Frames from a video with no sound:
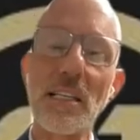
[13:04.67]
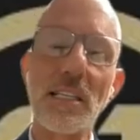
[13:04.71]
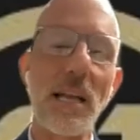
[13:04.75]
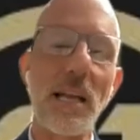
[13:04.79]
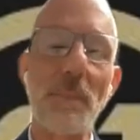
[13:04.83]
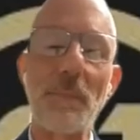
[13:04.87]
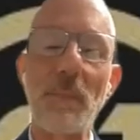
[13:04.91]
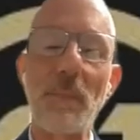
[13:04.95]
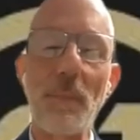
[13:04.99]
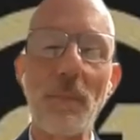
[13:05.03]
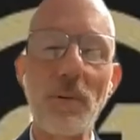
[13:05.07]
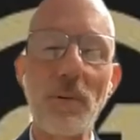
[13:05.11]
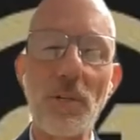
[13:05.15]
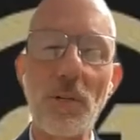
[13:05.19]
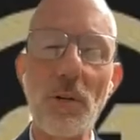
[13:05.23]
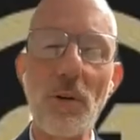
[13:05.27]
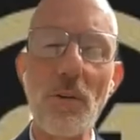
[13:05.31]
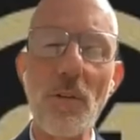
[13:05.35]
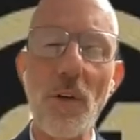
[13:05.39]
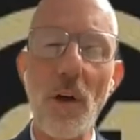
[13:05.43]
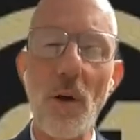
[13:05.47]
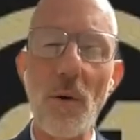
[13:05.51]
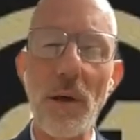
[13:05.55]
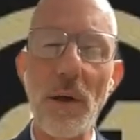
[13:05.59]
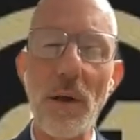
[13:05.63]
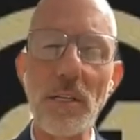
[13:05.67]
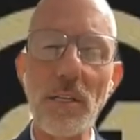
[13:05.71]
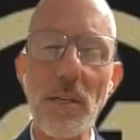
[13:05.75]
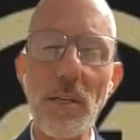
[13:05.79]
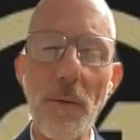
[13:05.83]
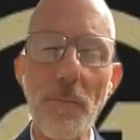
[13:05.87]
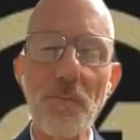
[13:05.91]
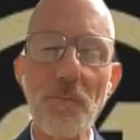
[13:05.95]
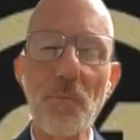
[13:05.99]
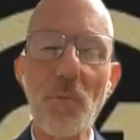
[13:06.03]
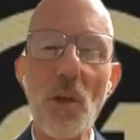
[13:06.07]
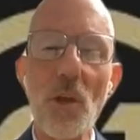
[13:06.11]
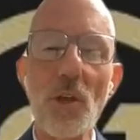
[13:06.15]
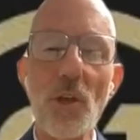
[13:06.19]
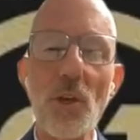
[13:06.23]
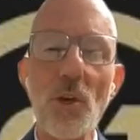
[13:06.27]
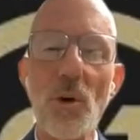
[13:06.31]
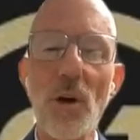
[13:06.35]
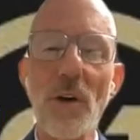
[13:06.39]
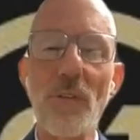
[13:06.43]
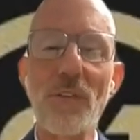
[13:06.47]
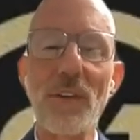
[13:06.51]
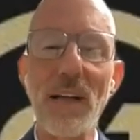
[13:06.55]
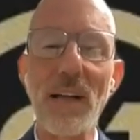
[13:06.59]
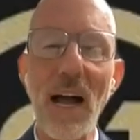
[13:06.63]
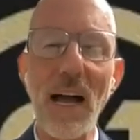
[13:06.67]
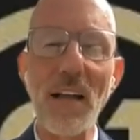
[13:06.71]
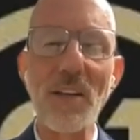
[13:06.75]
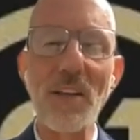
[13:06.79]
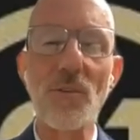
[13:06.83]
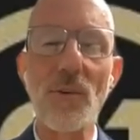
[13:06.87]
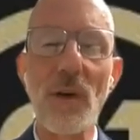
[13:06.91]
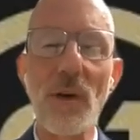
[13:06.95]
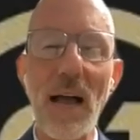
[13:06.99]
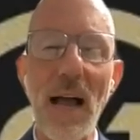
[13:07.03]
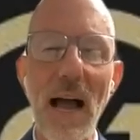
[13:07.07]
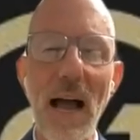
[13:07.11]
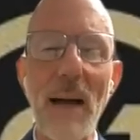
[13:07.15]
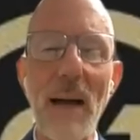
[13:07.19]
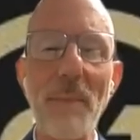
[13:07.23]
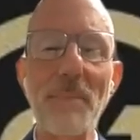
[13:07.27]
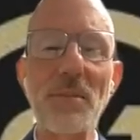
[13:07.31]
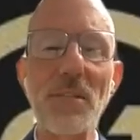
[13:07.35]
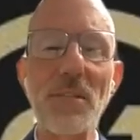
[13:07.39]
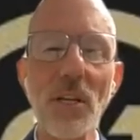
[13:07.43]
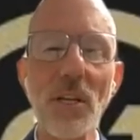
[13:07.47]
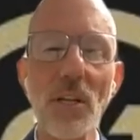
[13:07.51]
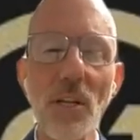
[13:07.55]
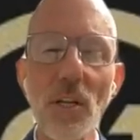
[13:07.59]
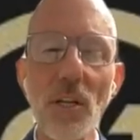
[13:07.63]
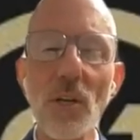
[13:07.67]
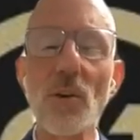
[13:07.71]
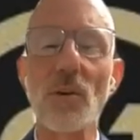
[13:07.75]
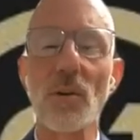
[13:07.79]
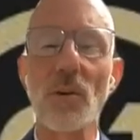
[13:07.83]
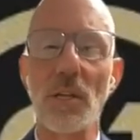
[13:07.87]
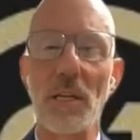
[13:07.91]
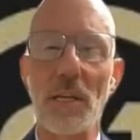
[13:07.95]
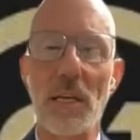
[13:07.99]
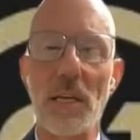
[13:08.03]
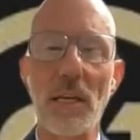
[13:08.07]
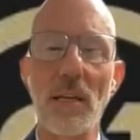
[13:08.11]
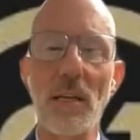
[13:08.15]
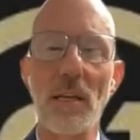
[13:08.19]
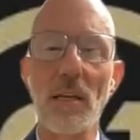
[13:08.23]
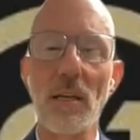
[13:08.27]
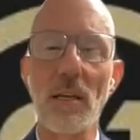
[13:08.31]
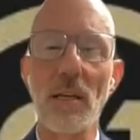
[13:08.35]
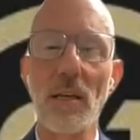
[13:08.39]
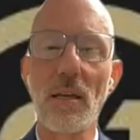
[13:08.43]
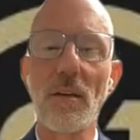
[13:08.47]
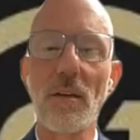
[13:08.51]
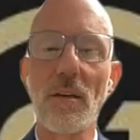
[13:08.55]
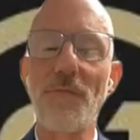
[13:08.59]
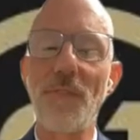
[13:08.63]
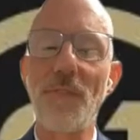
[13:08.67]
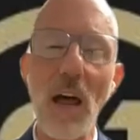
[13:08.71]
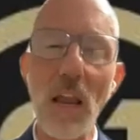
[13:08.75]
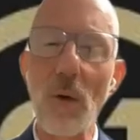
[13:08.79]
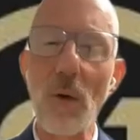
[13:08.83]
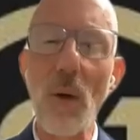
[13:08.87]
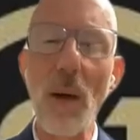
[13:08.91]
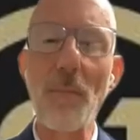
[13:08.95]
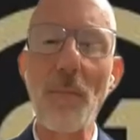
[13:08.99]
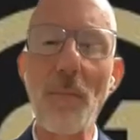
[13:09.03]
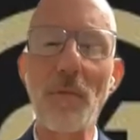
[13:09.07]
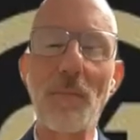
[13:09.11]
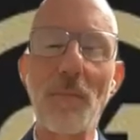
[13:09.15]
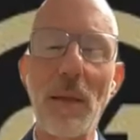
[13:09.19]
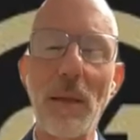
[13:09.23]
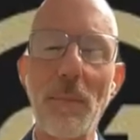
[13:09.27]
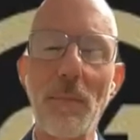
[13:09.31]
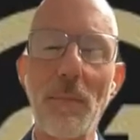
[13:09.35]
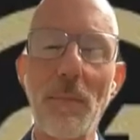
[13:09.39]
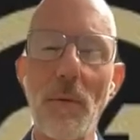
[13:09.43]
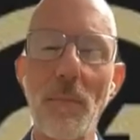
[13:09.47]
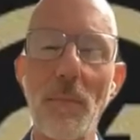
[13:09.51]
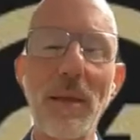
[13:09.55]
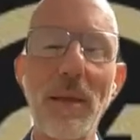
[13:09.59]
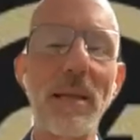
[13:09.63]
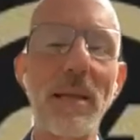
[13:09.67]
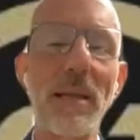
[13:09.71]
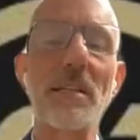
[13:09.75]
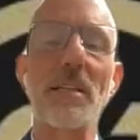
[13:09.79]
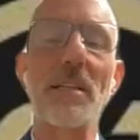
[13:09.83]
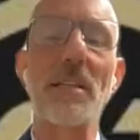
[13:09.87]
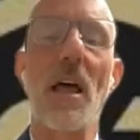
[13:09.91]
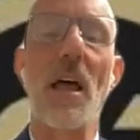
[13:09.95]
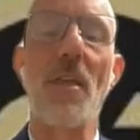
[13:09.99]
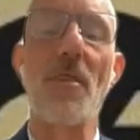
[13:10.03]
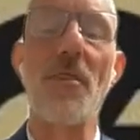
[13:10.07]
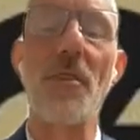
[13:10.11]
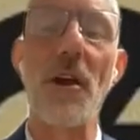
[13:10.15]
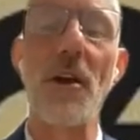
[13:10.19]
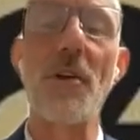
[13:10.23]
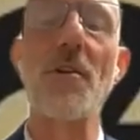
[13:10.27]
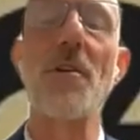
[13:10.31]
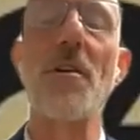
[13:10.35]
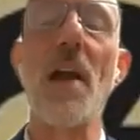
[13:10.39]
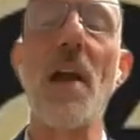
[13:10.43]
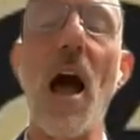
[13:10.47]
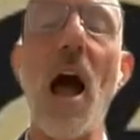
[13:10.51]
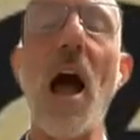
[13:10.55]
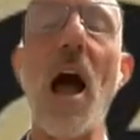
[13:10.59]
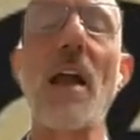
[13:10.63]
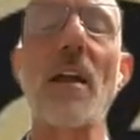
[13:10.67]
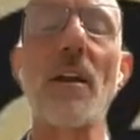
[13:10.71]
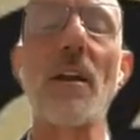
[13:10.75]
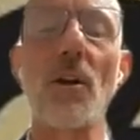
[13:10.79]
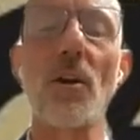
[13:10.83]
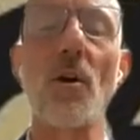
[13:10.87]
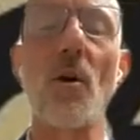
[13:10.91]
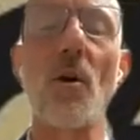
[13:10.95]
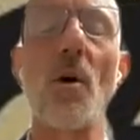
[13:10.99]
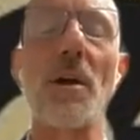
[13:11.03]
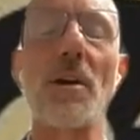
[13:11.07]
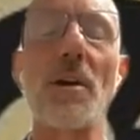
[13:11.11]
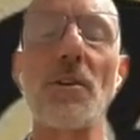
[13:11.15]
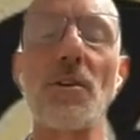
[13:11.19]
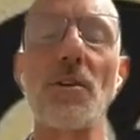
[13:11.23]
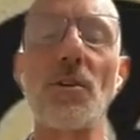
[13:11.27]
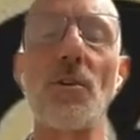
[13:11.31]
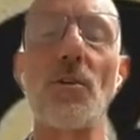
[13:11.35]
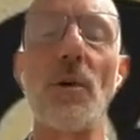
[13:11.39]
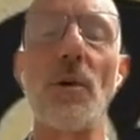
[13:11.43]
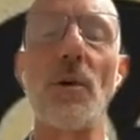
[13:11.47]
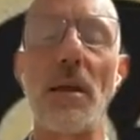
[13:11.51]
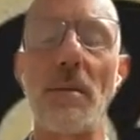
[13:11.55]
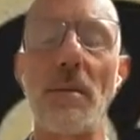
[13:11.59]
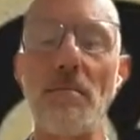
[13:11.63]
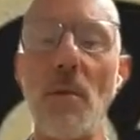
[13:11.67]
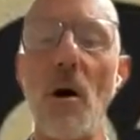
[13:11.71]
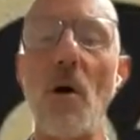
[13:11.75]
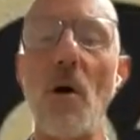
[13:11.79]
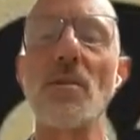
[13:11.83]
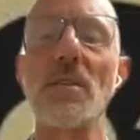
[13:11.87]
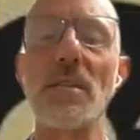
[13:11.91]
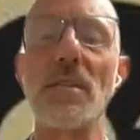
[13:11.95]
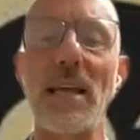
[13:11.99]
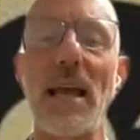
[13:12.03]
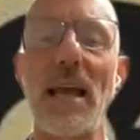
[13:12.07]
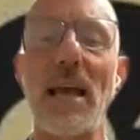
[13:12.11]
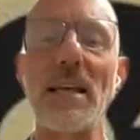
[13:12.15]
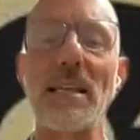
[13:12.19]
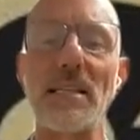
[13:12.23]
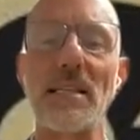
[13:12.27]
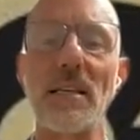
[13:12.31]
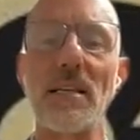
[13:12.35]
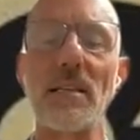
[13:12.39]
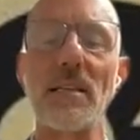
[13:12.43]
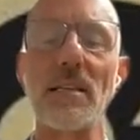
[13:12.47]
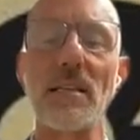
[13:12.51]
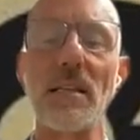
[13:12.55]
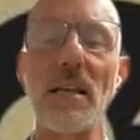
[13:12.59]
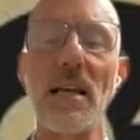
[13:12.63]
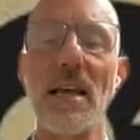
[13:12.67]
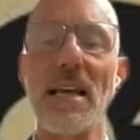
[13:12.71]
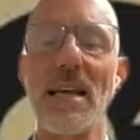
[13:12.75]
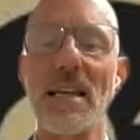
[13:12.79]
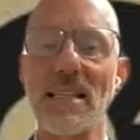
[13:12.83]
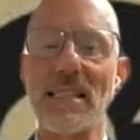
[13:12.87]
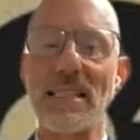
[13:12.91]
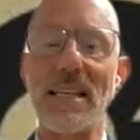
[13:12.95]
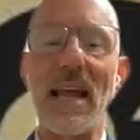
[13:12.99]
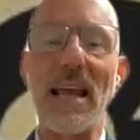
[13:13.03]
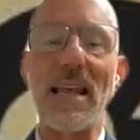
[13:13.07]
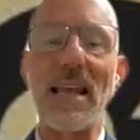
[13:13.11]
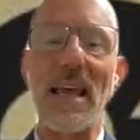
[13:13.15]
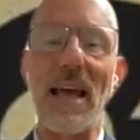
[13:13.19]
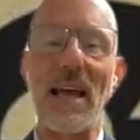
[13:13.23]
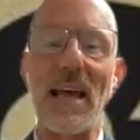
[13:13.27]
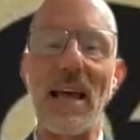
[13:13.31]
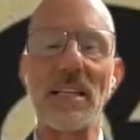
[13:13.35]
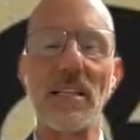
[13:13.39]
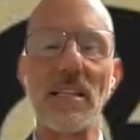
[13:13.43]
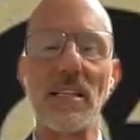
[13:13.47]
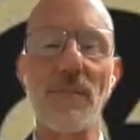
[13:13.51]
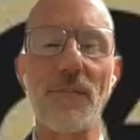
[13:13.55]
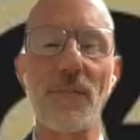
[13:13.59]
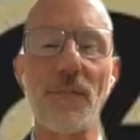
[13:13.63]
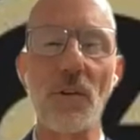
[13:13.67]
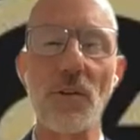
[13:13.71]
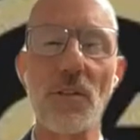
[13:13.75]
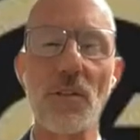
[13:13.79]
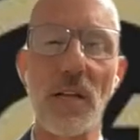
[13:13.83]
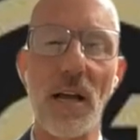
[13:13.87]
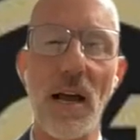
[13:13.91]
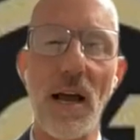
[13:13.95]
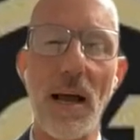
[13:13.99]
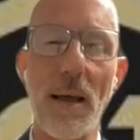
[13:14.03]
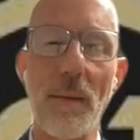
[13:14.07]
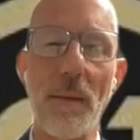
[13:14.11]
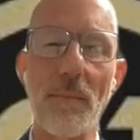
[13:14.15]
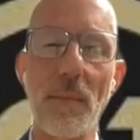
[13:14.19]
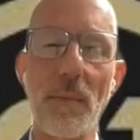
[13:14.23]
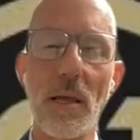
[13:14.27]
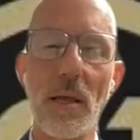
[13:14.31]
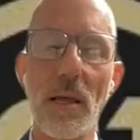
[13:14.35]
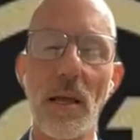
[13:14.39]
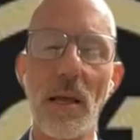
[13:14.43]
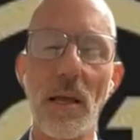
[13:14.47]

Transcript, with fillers: Step number two, though, is you have got to absolutely follow up with people because they're not going to, in most cases, say yes the first time.